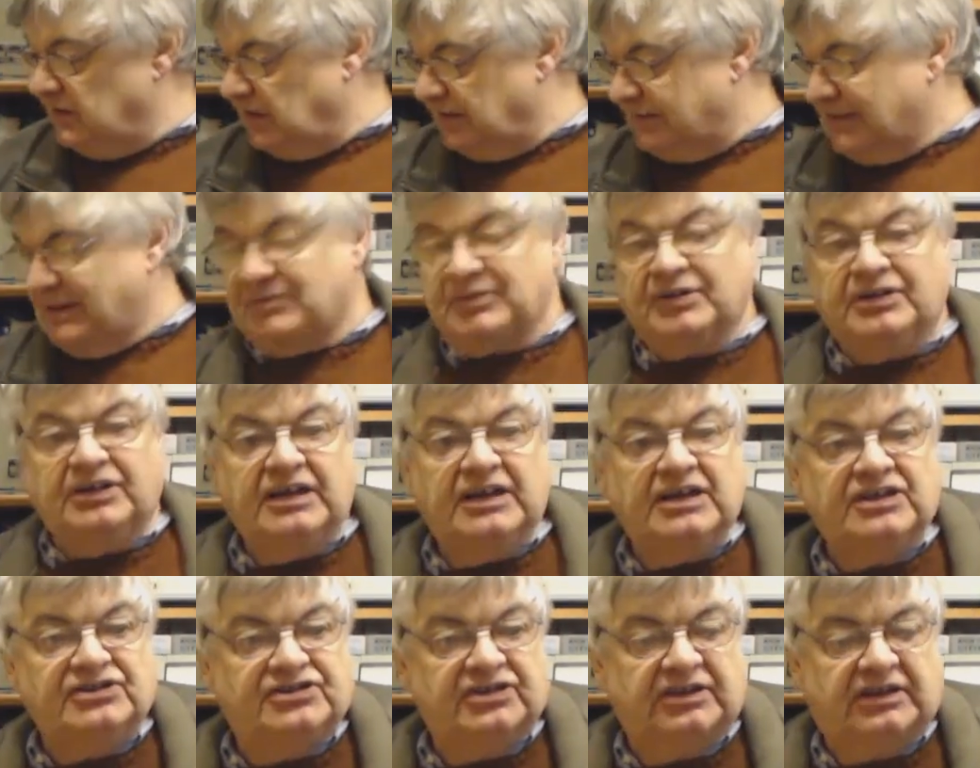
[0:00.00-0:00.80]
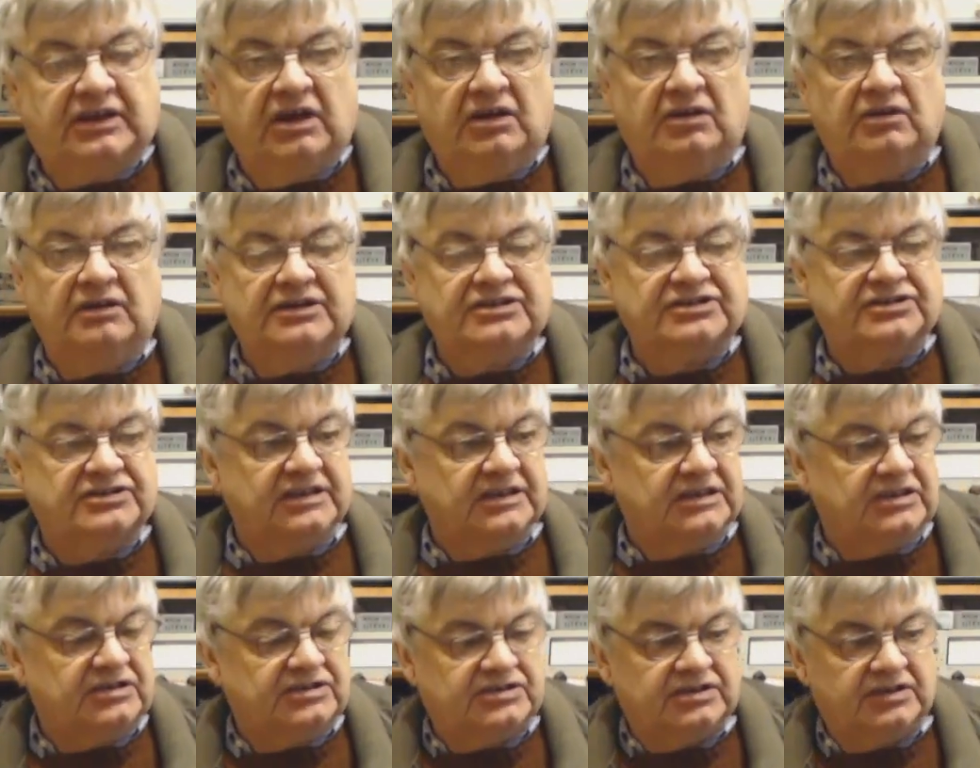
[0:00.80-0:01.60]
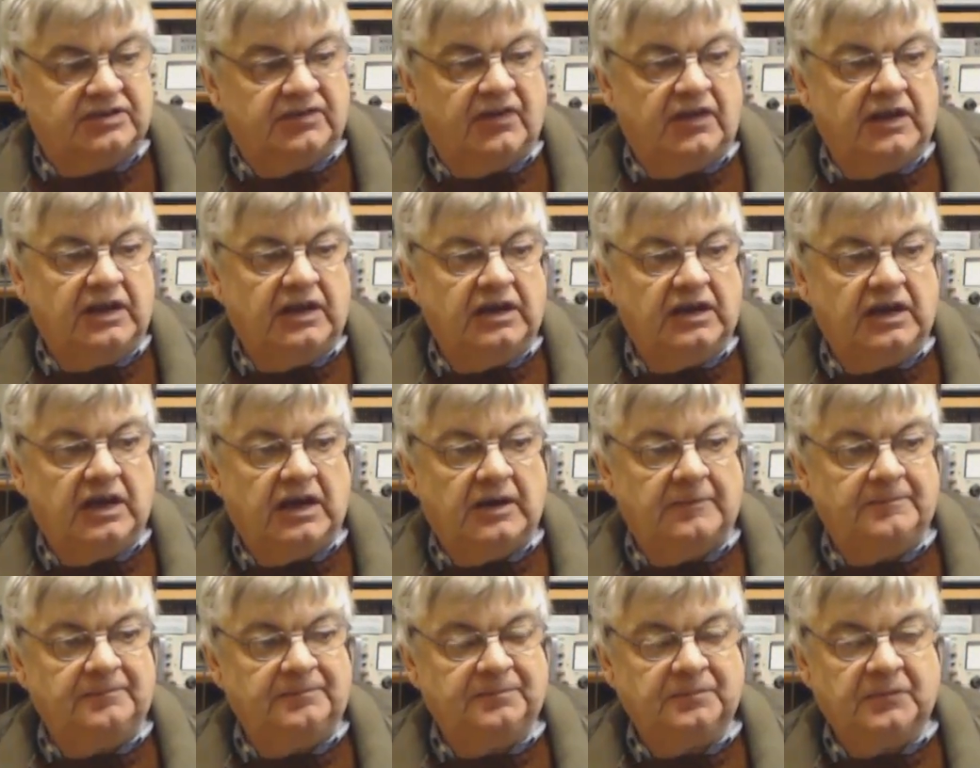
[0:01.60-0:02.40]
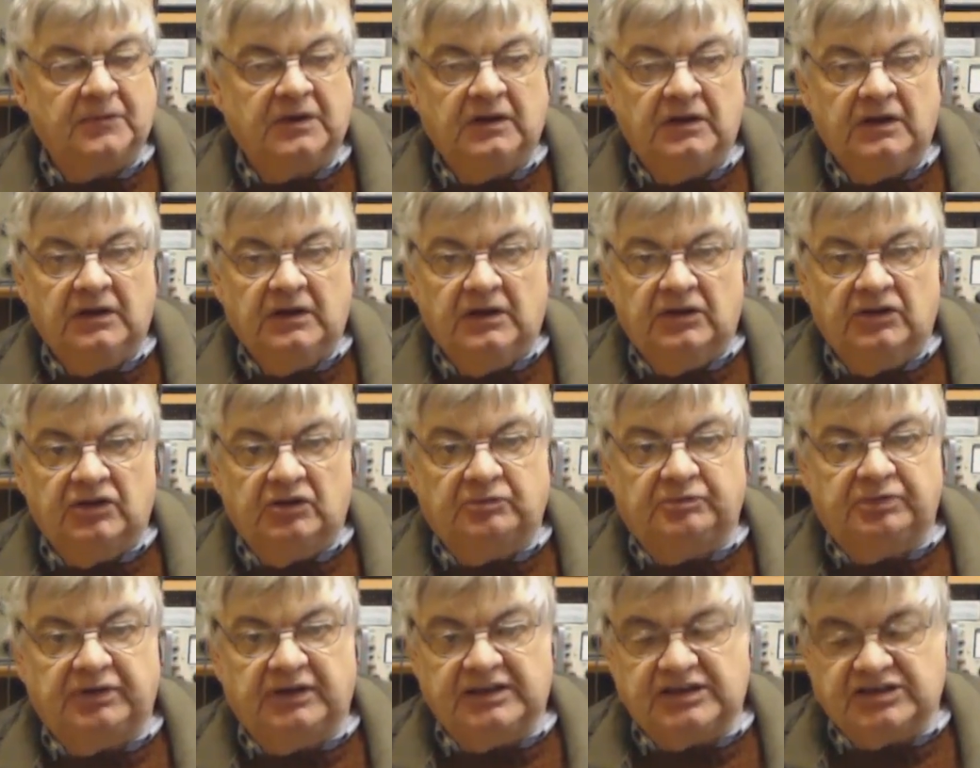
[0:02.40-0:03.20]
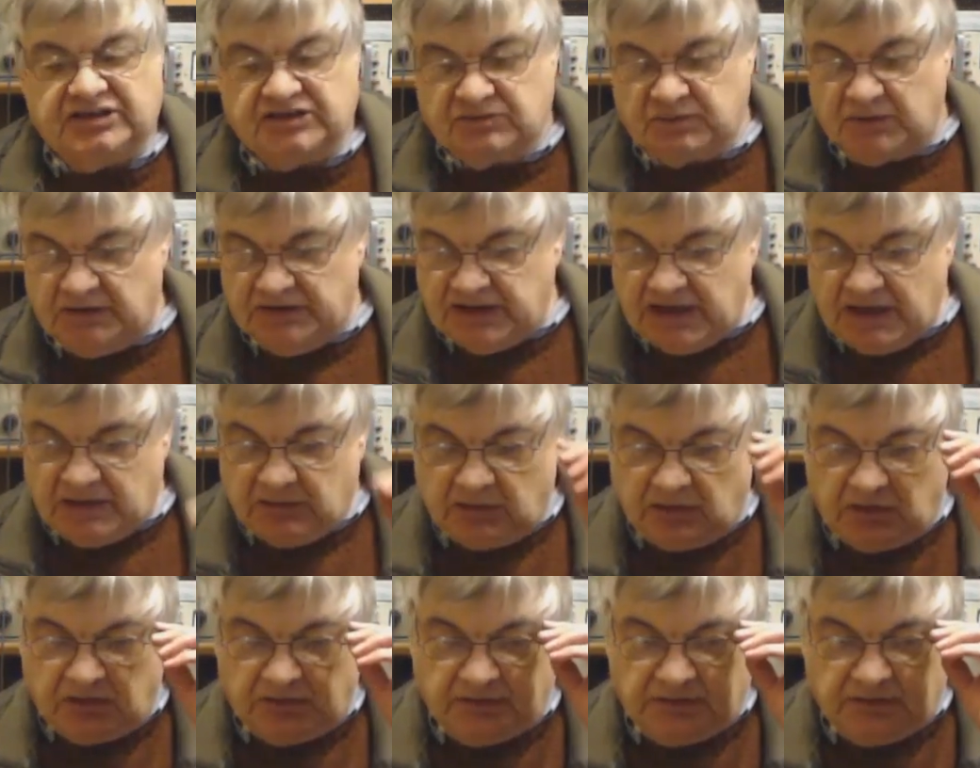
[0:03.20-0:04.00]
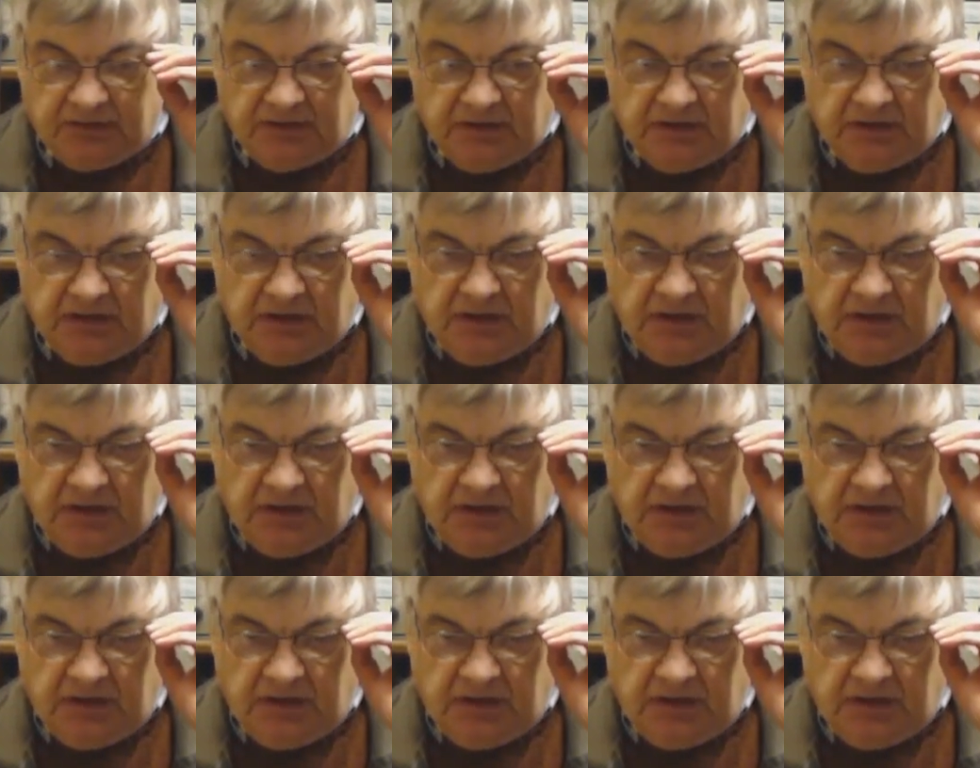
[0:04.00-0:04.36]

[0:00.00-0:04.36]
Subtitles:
I remember years ago listening to the police when they were on